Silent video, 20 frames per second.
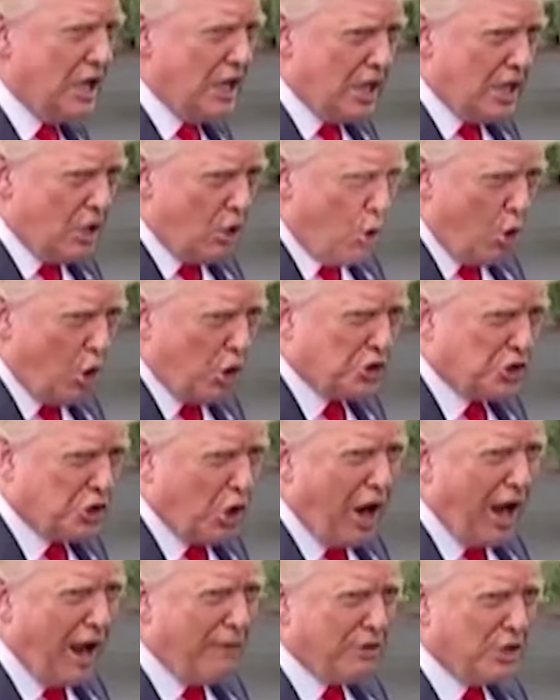he
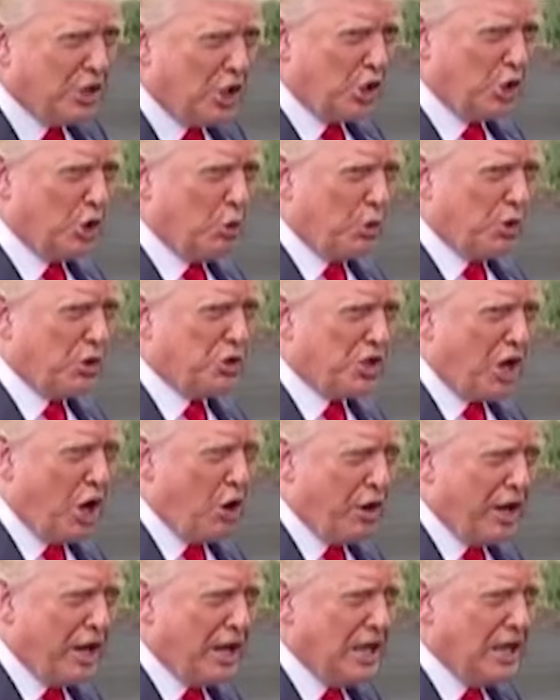posted the long message
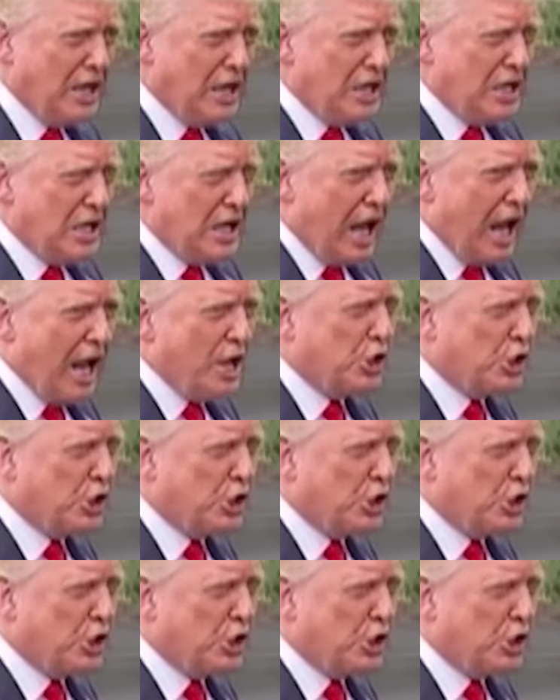on Truth Social